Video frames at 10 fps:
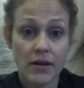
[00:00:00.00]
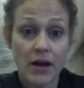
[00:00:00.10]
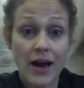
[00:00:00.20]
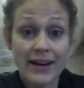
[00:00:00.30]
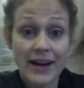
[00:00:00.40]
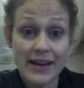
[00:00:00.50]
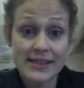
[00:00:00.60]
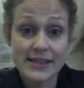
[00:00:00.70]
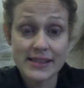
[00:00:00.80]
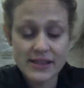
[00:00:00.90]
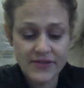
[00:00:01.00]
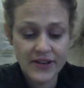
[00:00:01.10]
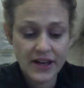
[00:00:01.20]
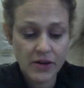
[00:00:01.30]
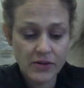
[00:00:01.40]
Hi guys, this
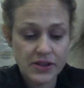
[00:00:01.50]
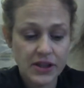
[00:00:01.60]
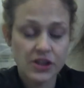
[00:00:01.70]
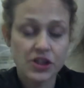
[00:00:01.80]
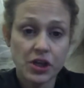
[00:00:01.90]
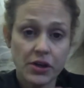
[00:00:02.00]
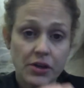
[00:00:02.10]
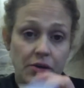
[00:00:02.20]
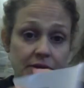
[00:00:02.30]
video is going to